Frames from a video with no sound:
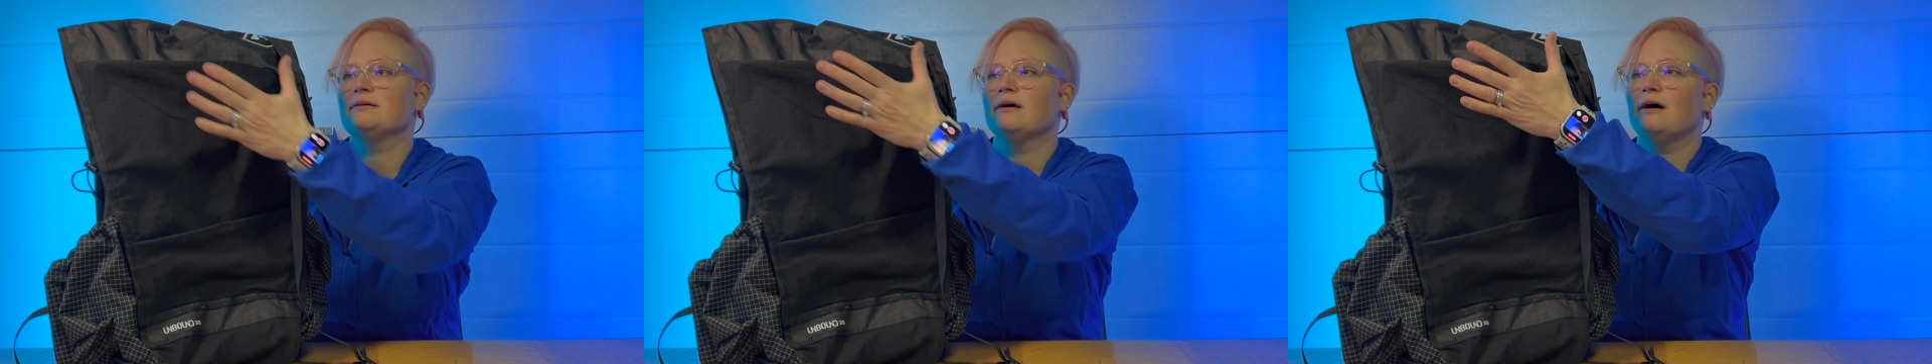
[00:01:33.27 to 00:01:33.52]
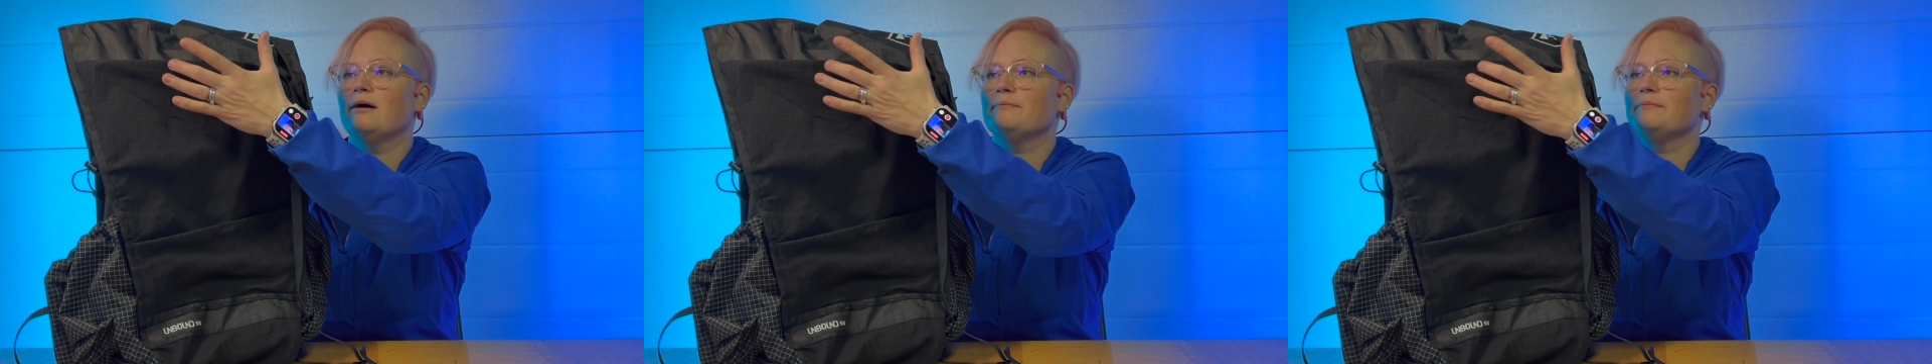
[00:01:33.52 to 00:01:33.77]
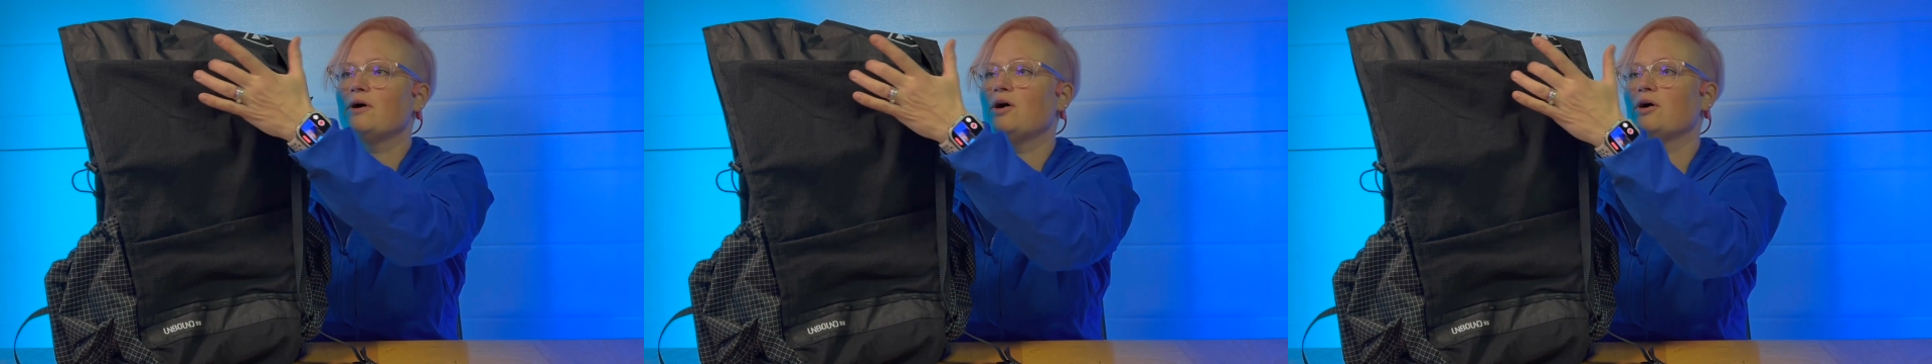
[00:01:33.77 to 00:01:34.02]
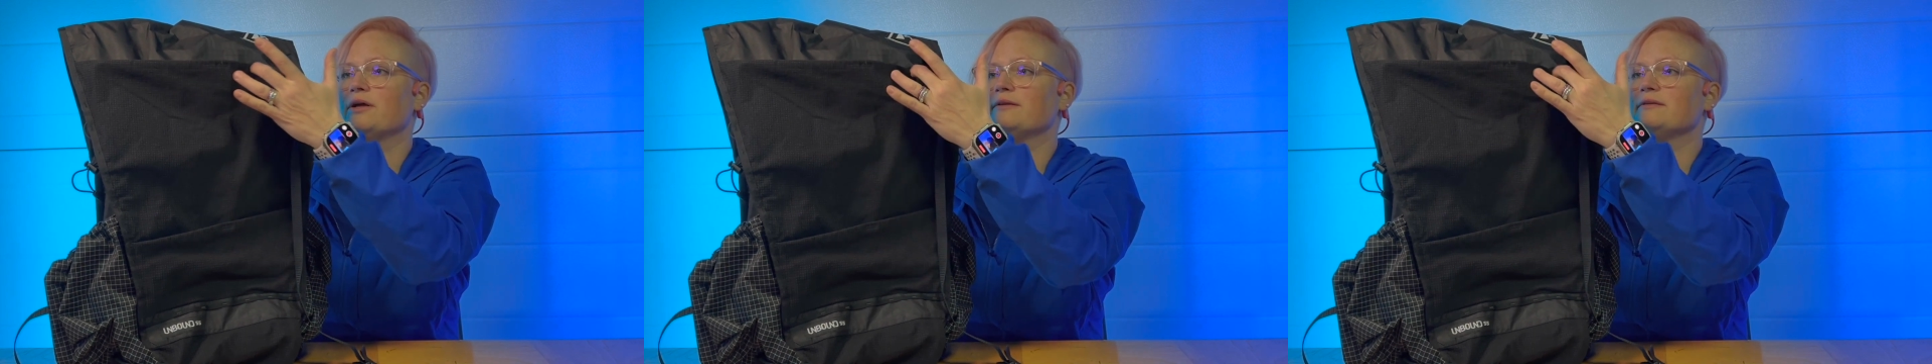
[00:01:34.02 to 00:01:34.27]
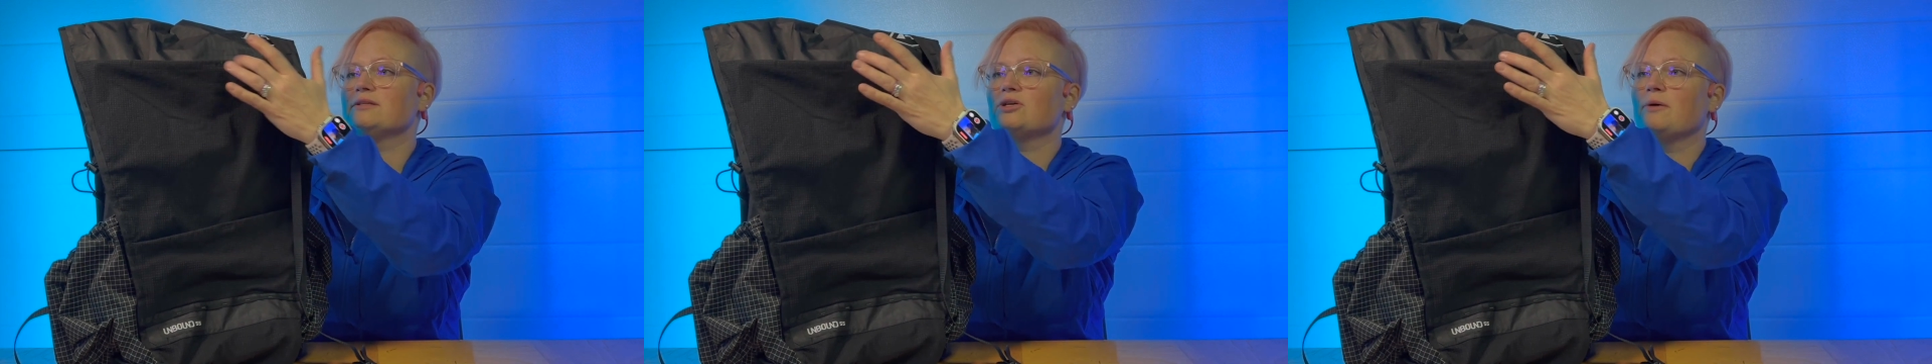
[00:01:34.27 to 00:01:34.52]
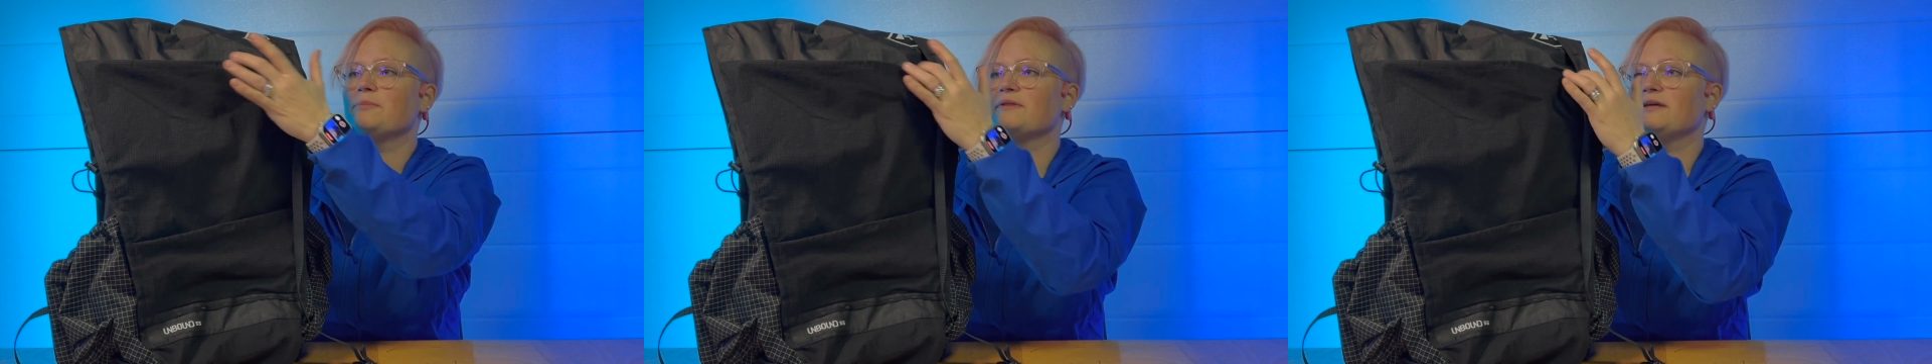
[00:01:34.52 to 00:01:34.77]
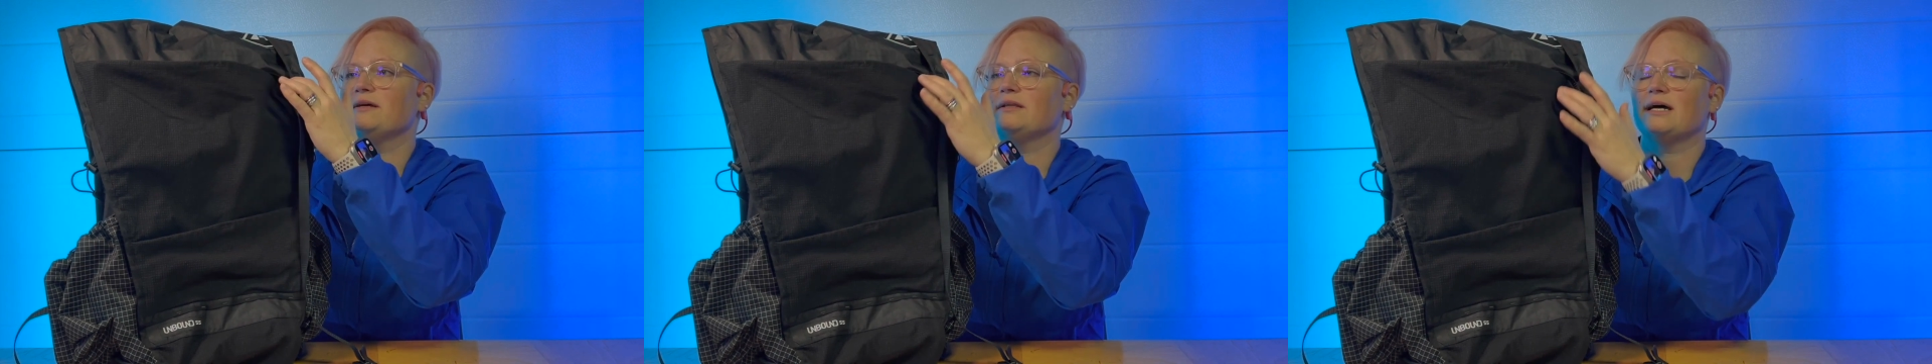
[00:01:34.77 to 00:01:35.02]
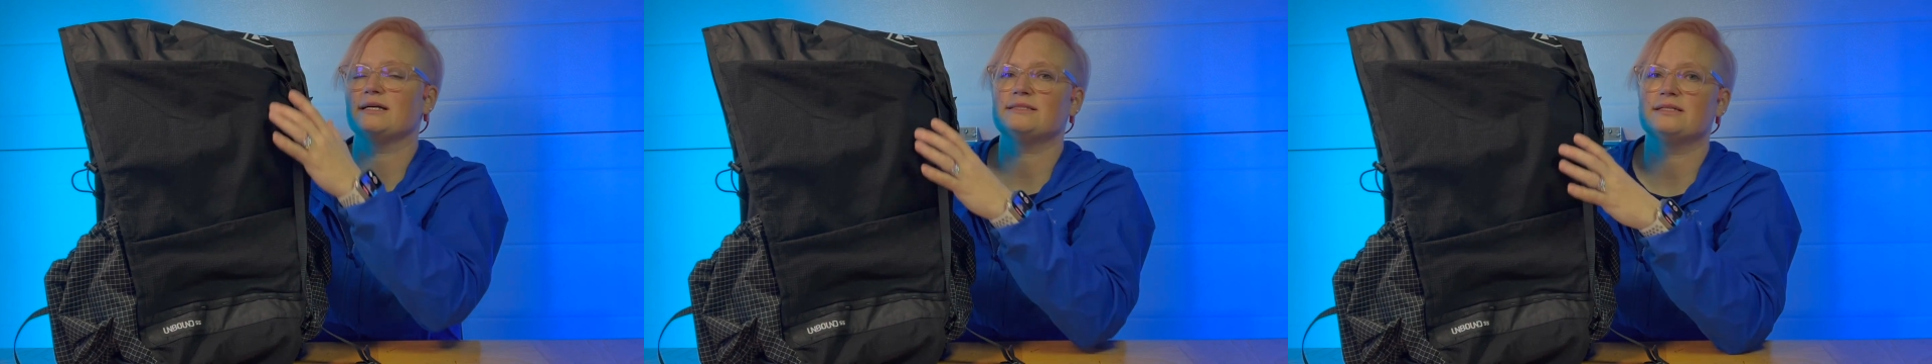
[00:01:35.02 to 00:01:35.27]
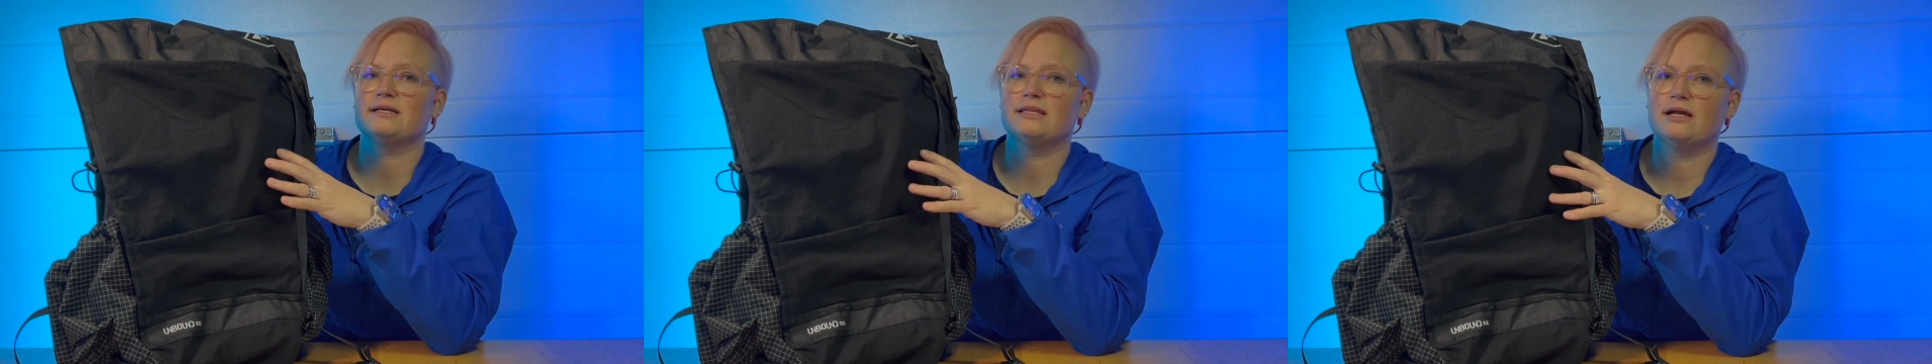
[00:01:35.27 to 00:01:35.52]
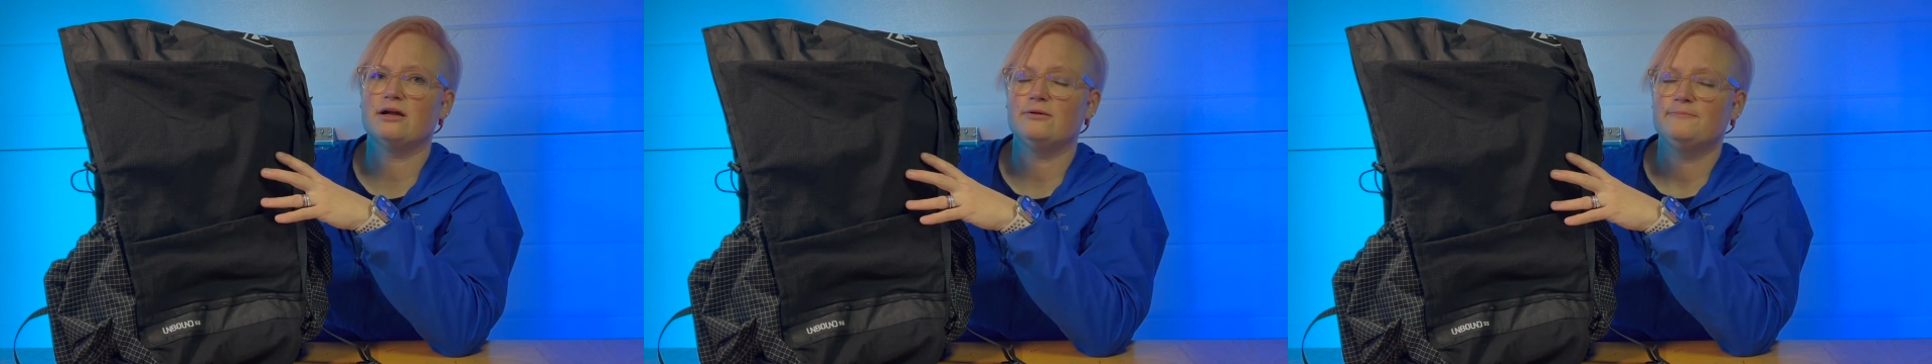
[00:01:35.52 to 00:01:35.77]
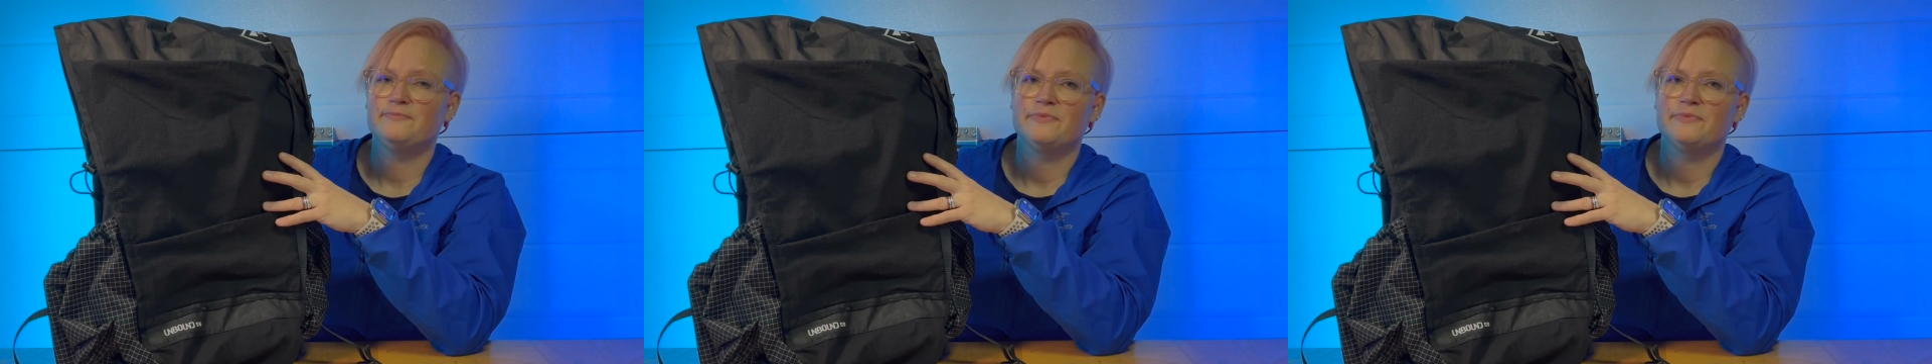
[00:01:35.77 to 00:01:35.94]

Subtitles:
on the top of the elastic there.